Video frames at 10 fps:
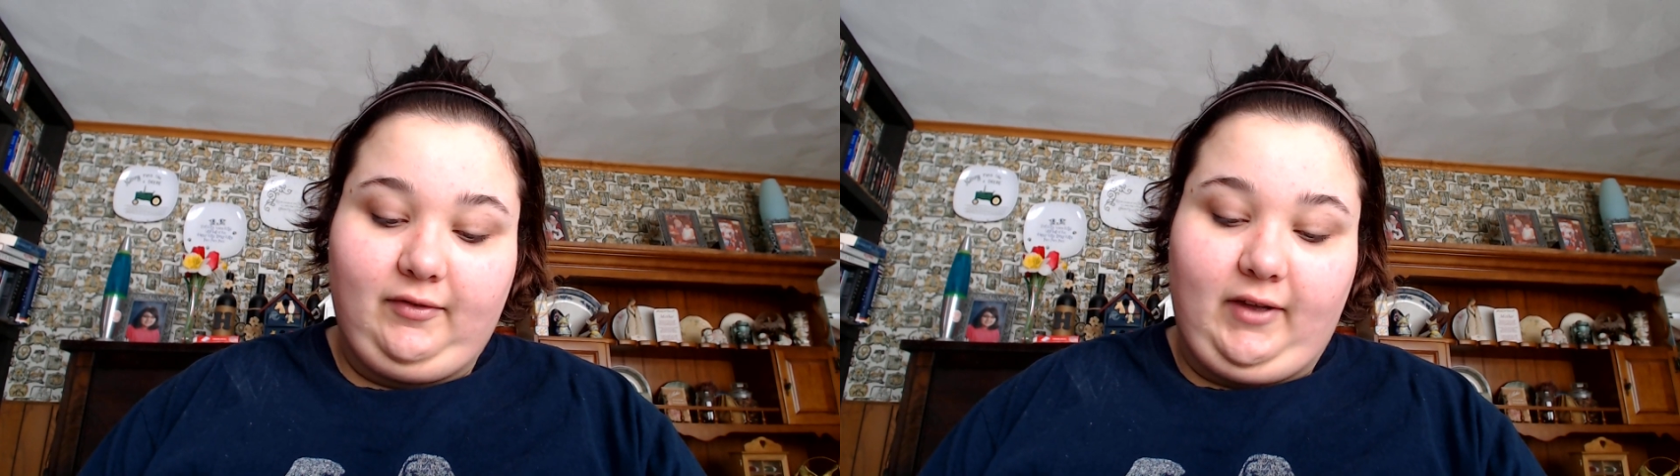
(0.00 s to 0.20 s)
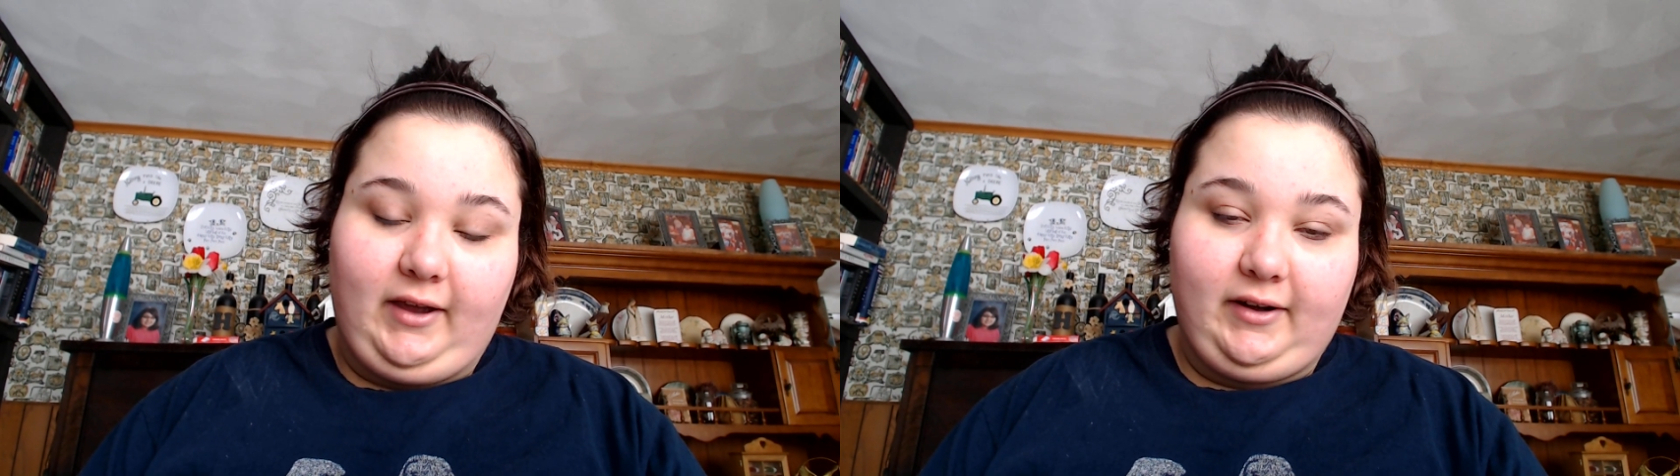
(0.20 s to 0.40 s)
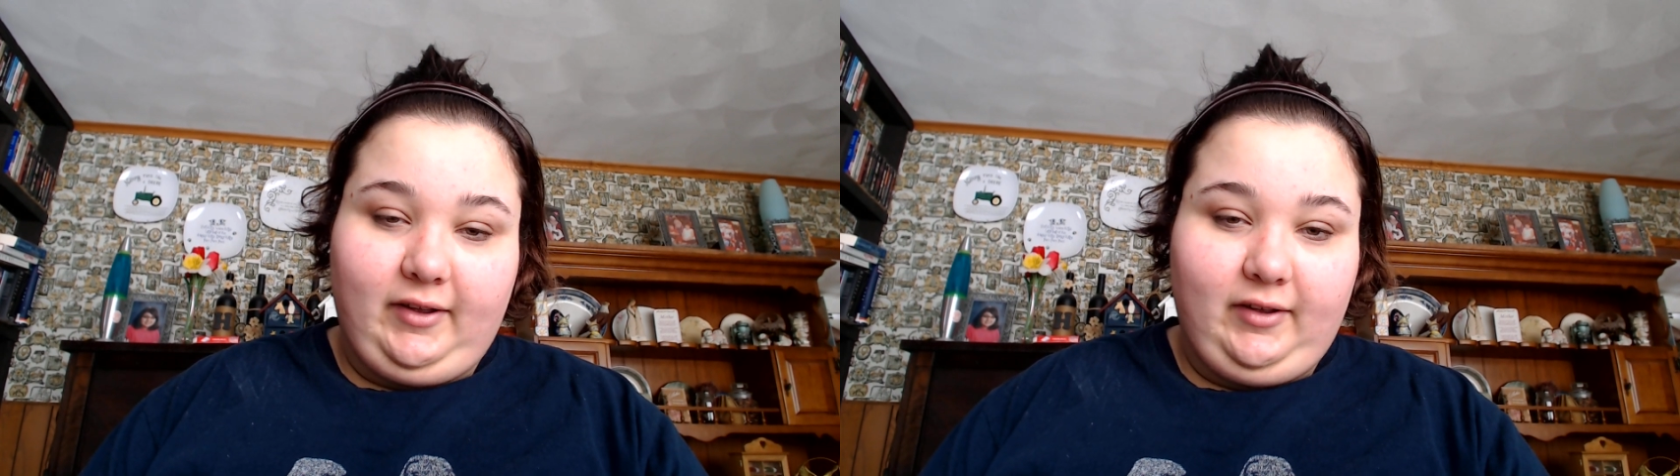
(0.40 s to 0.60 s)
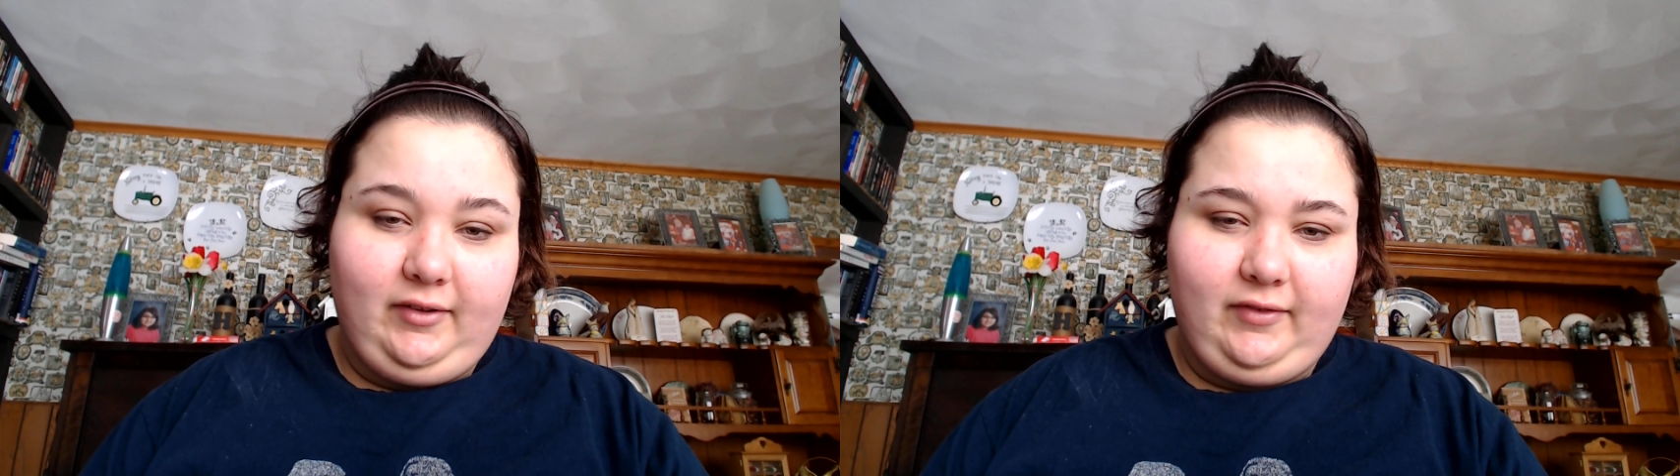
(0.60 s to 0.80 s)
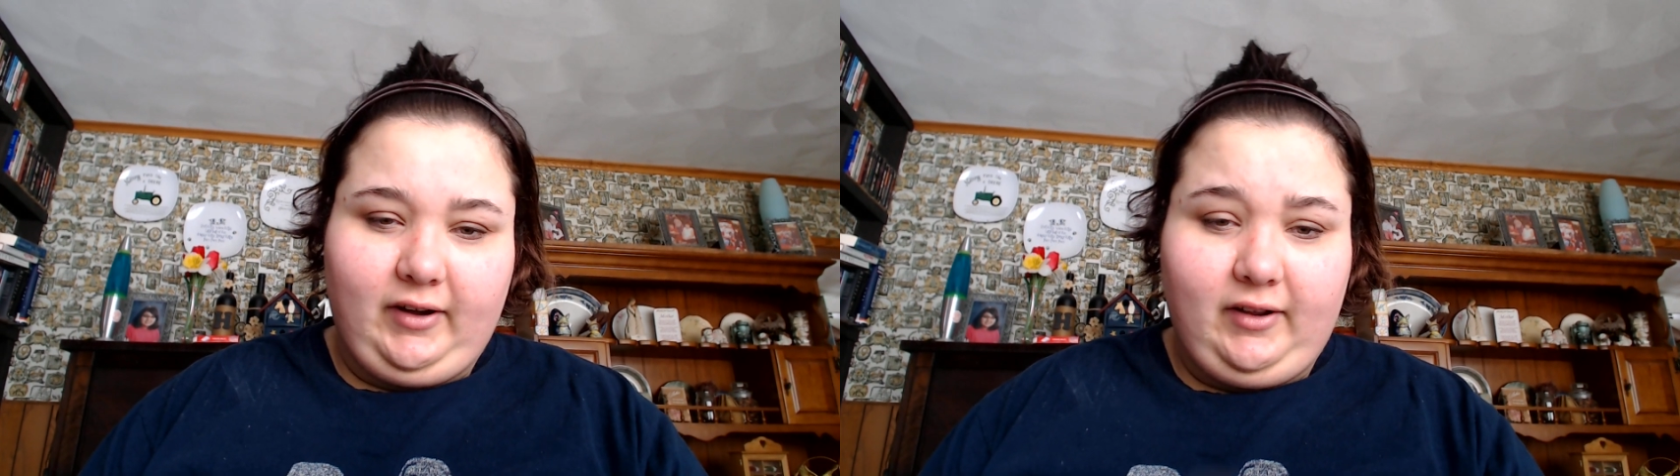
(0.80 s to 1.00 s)
Acne
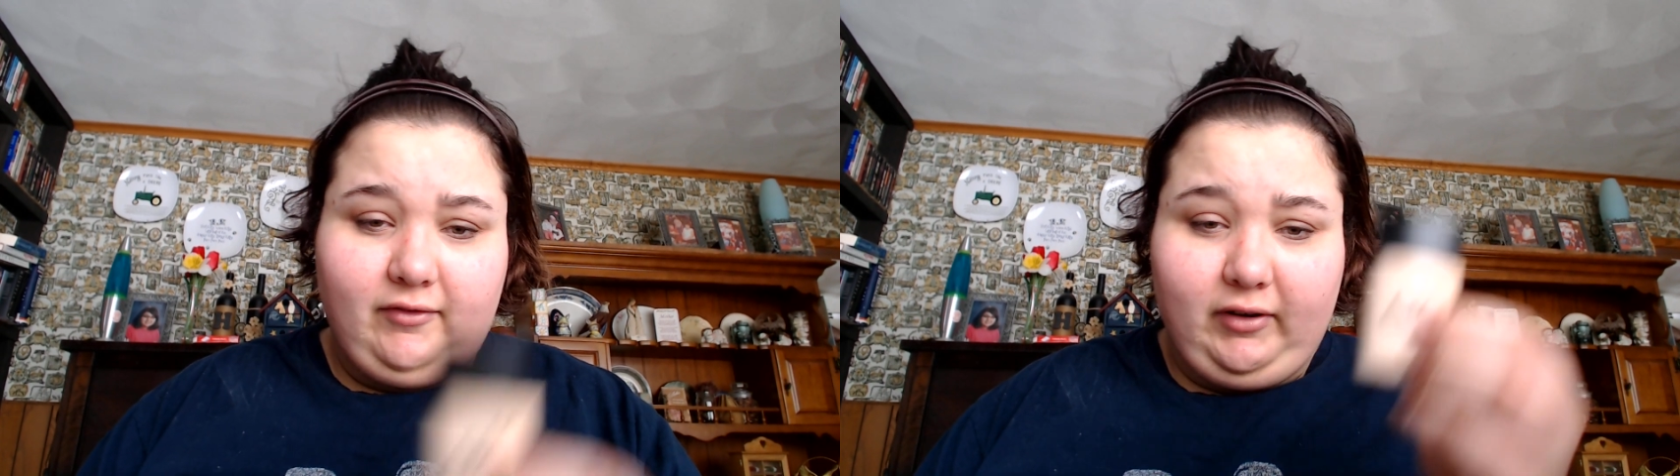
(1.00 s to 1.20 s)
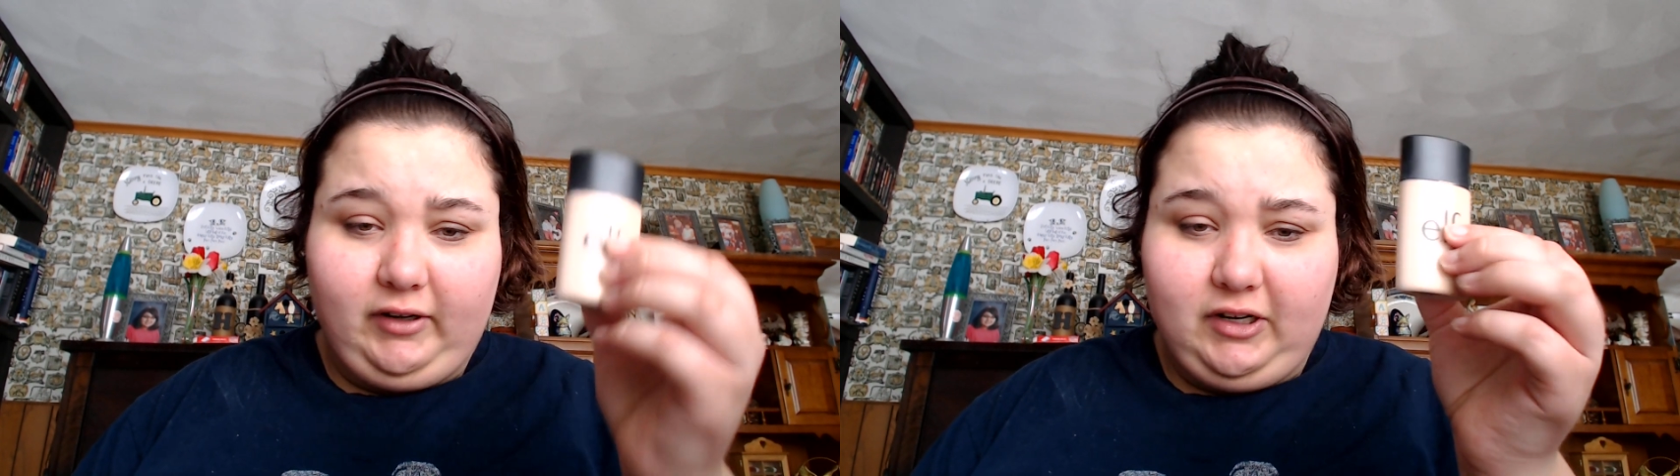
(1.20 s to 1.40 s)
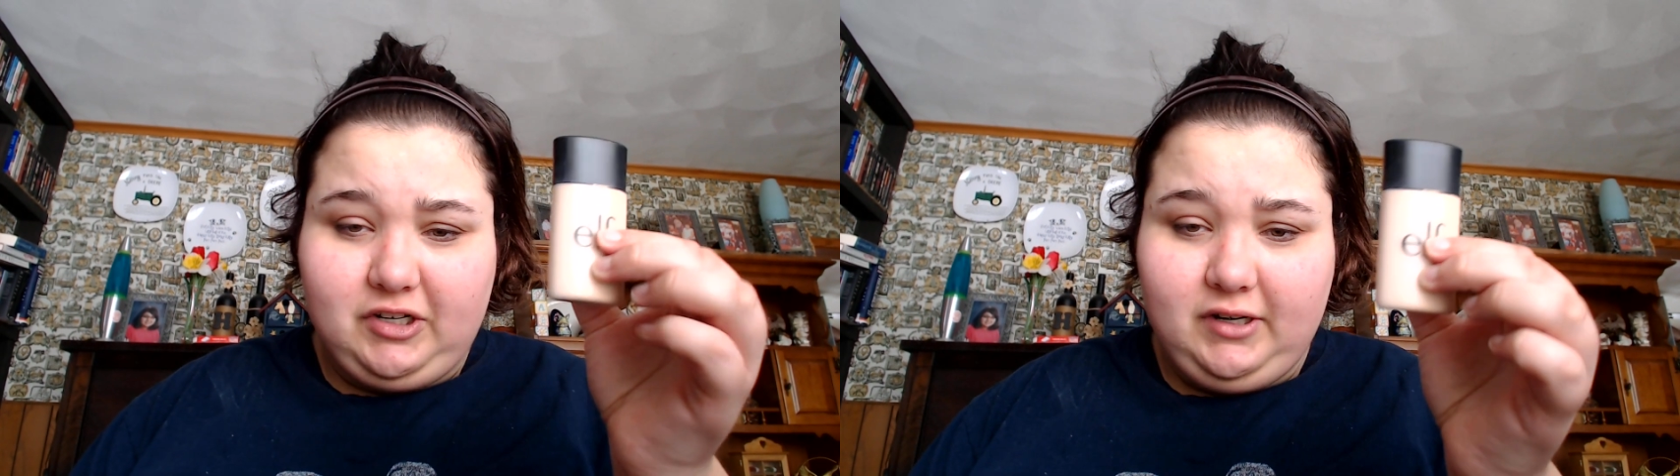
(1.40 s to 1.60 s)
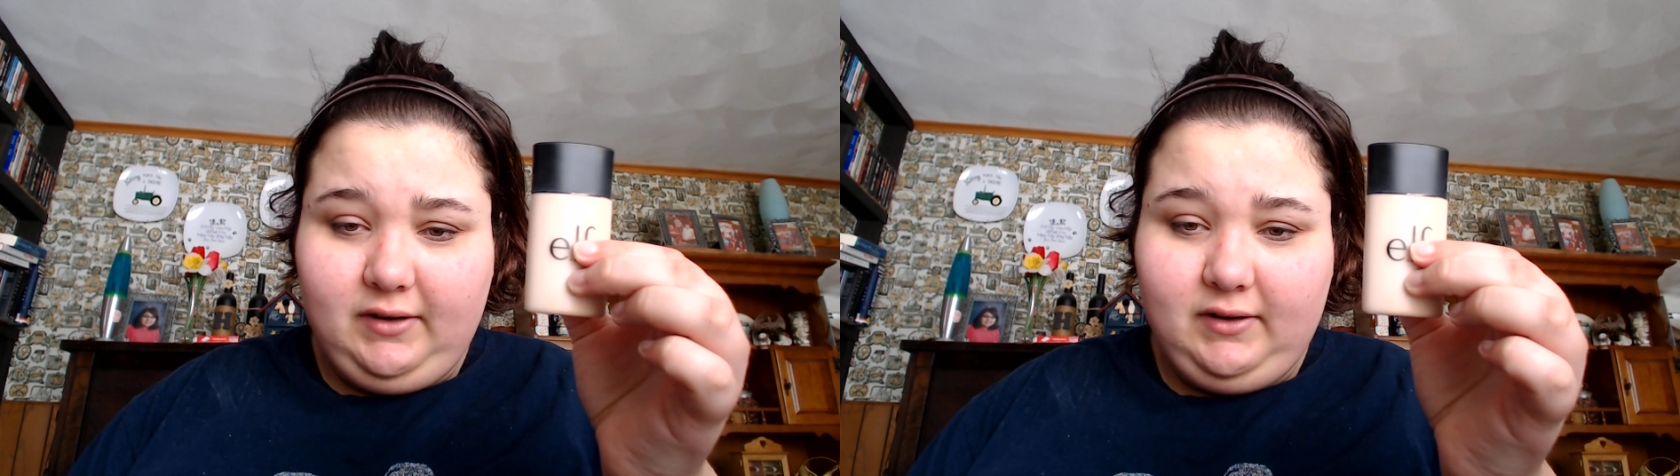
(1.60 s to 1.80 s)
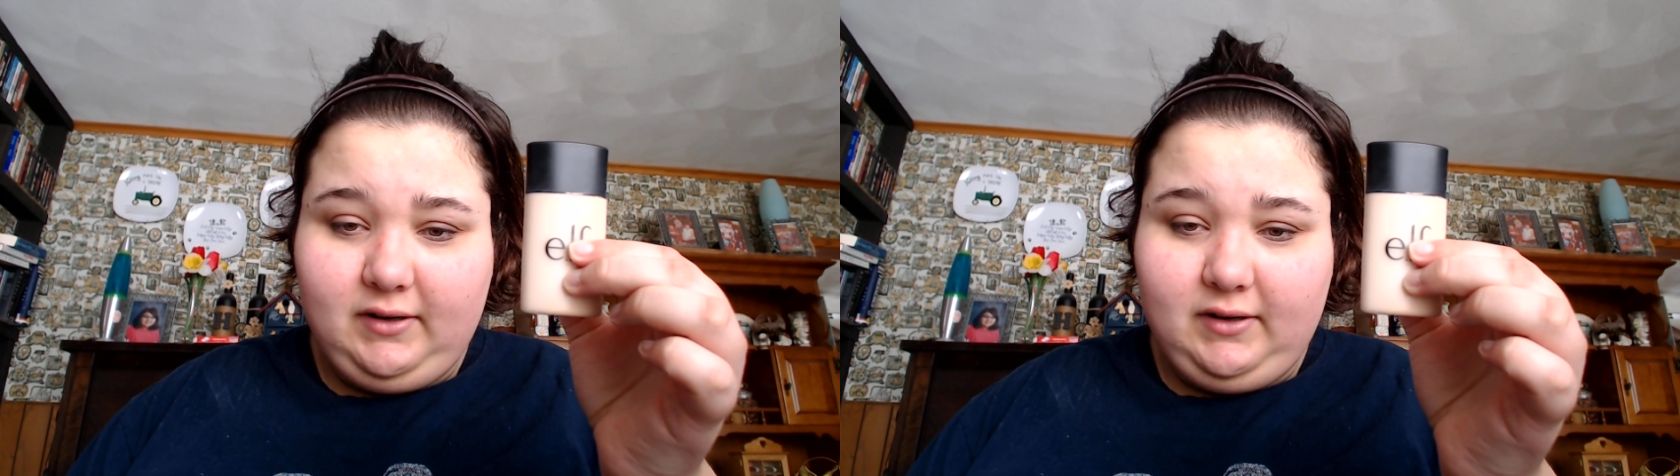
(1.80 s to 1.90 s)
Fighting Foundation,